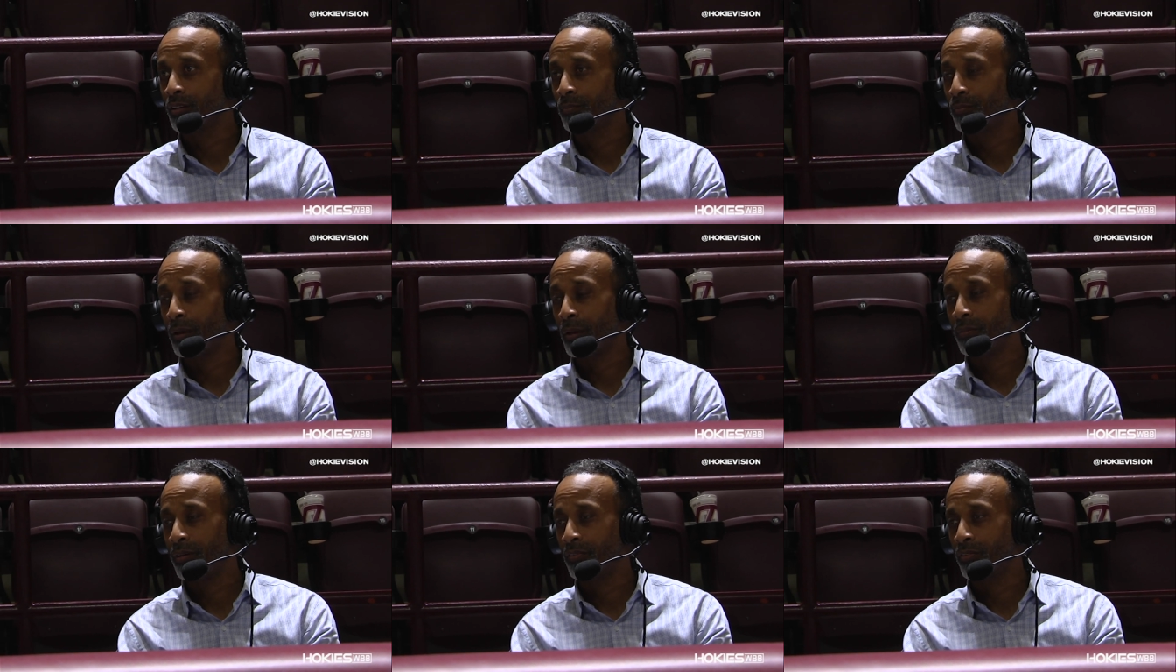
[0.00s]

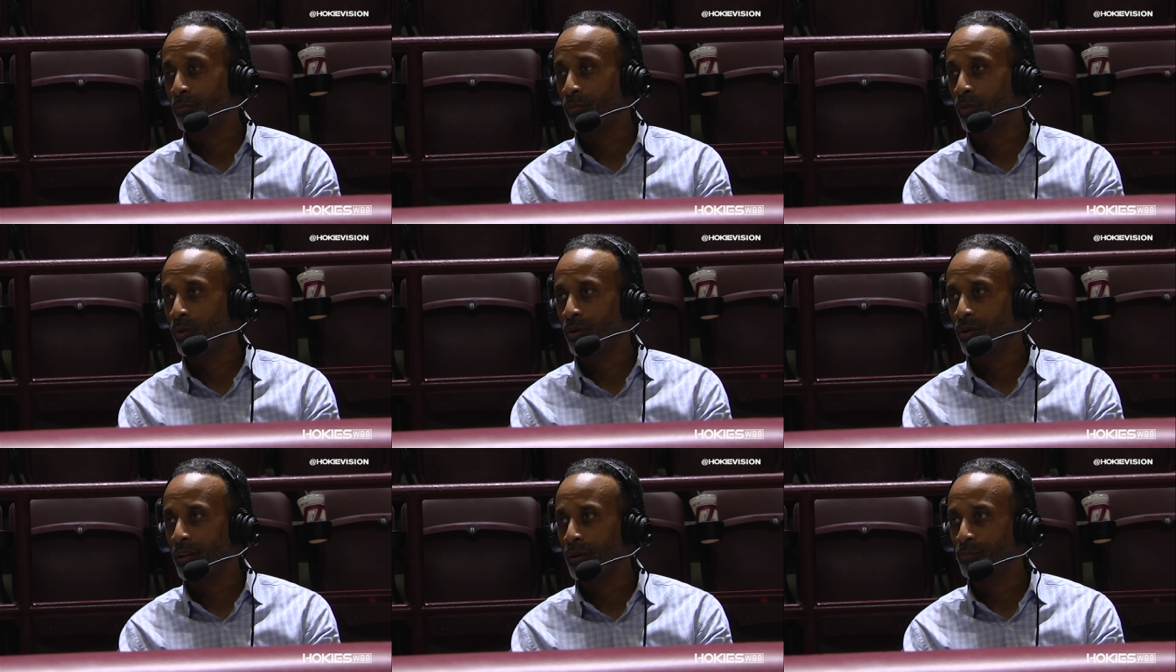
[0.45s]
maybe even
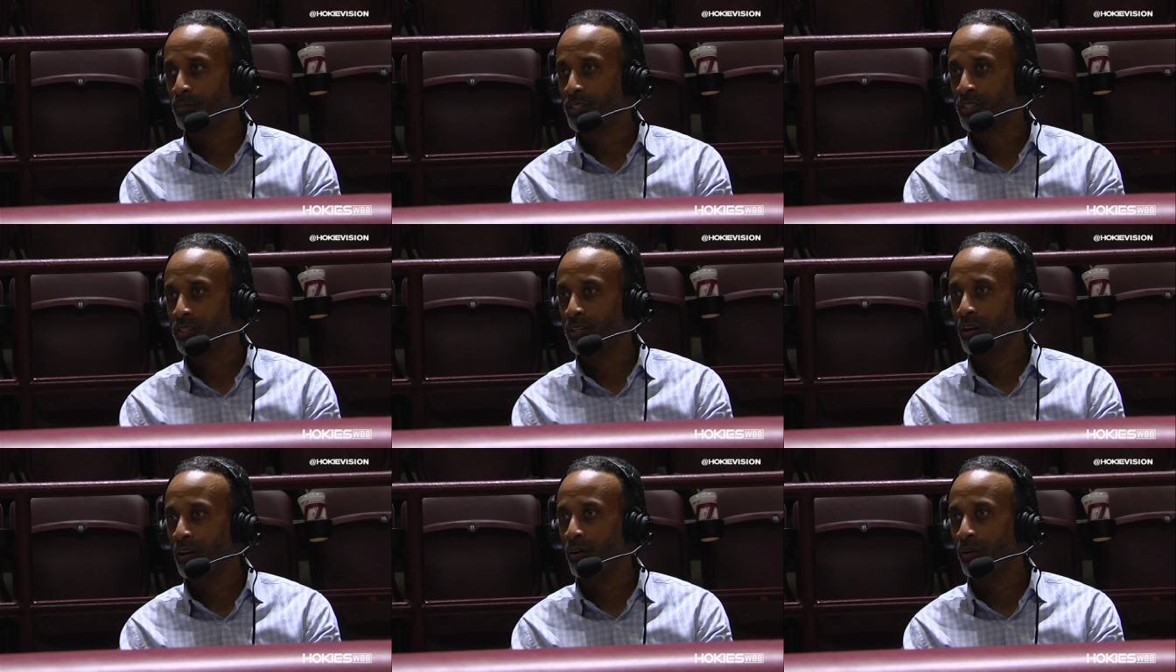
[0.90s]
more, that
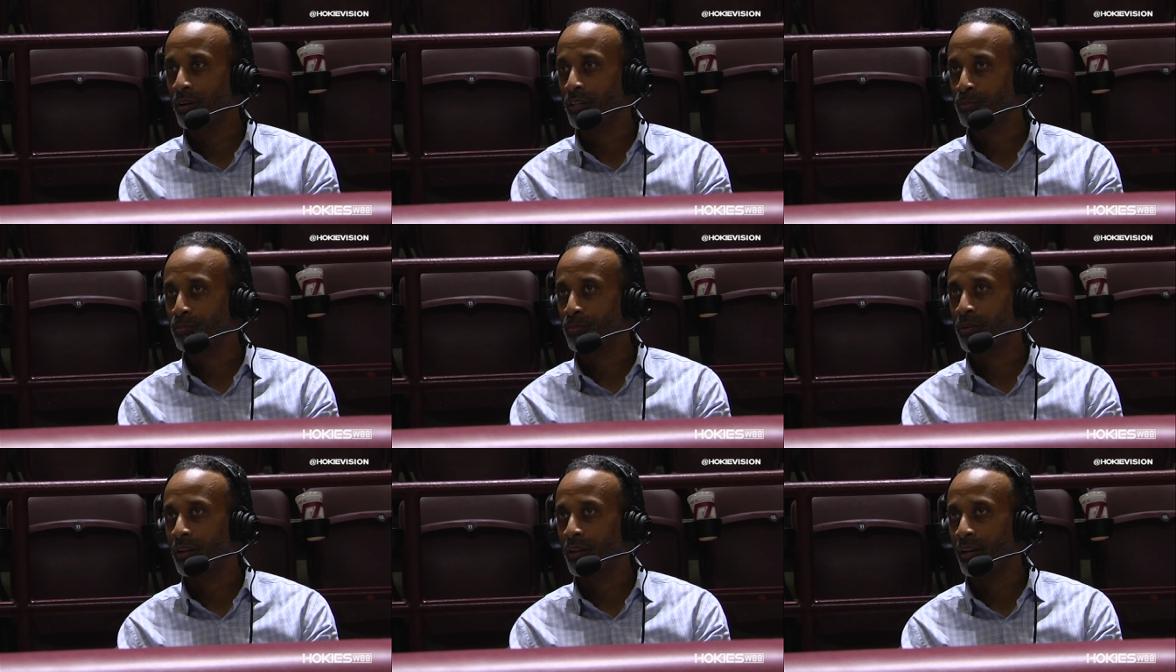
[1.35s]
Michelle has
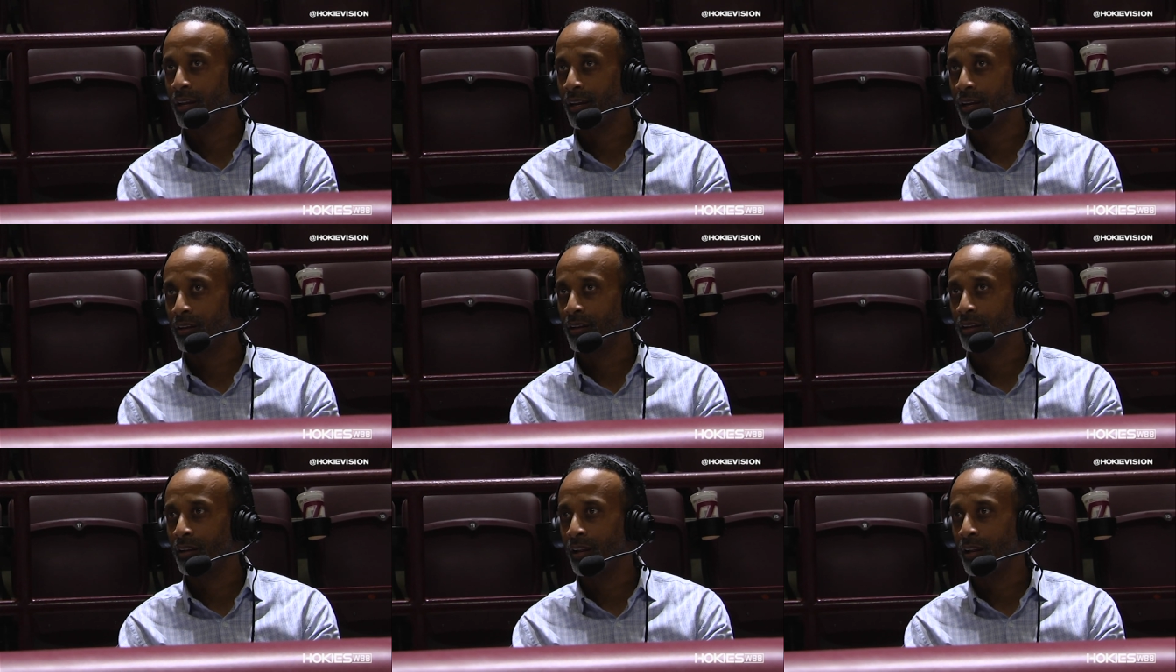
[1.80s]

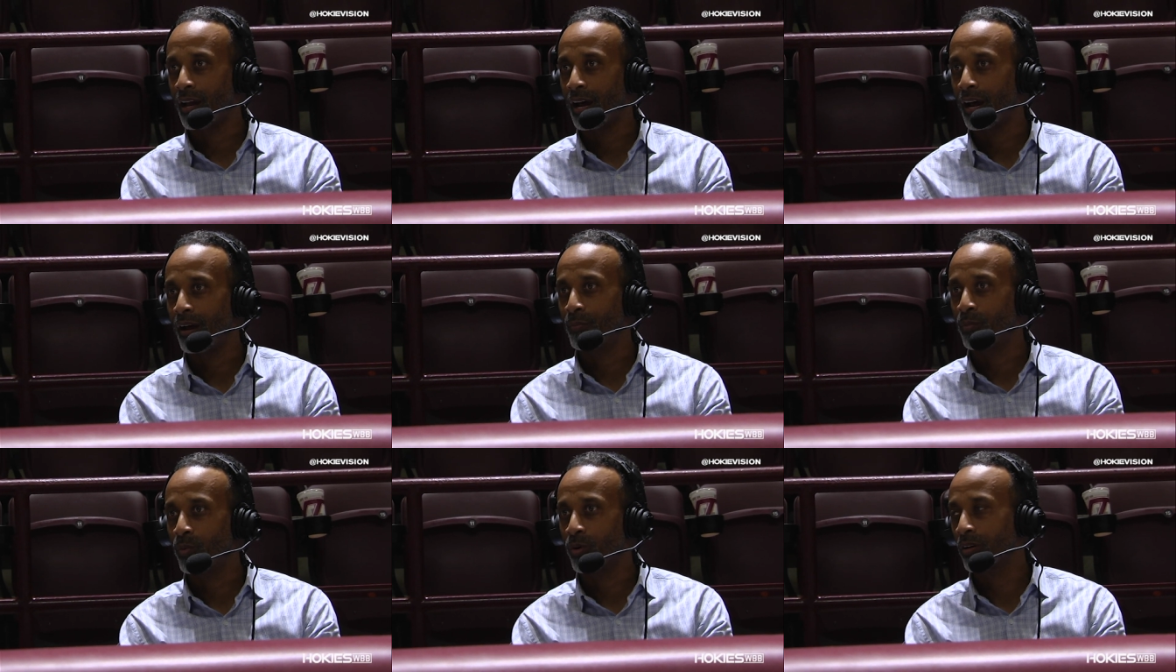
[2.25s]
played a
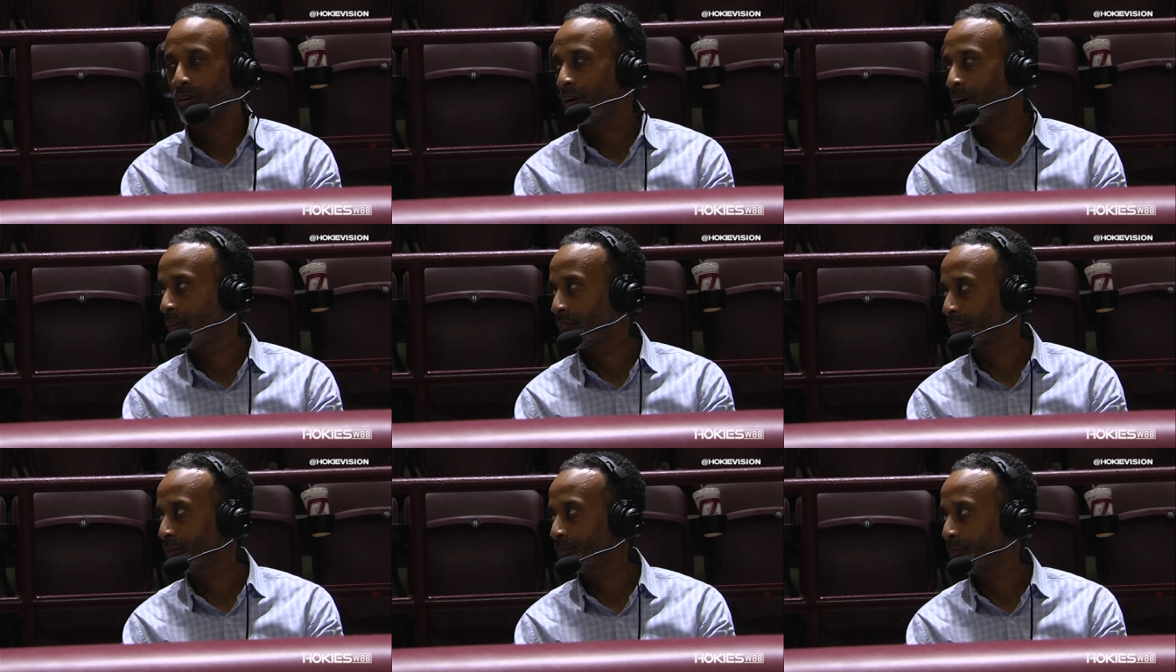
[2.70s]
lot more
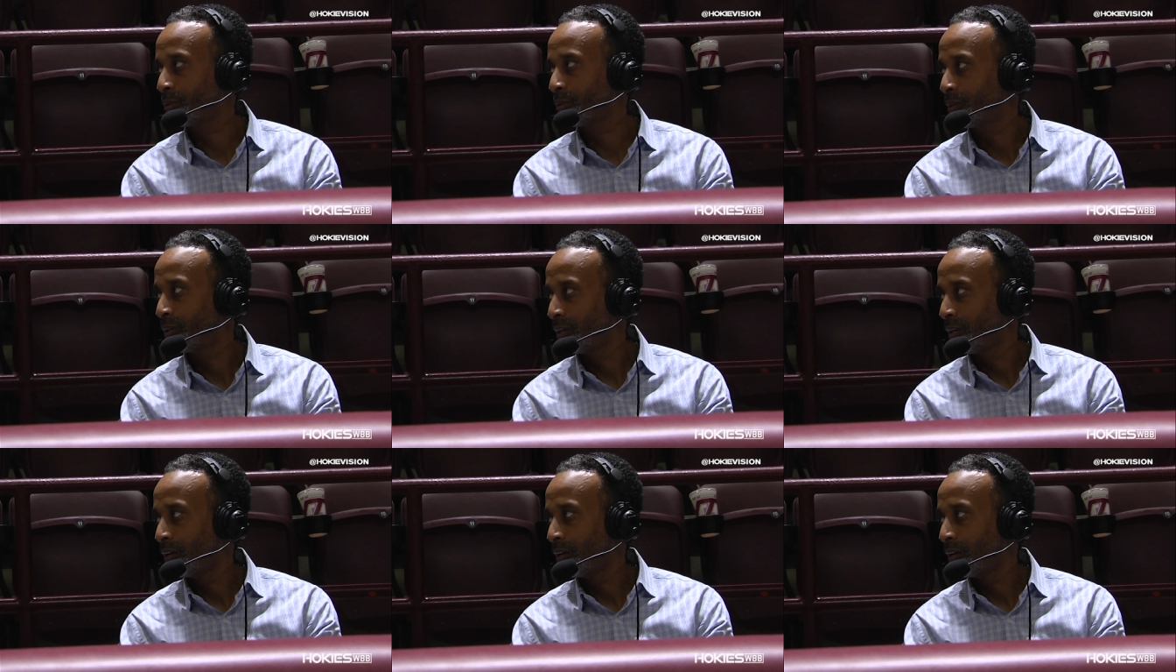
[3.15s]
comfortable,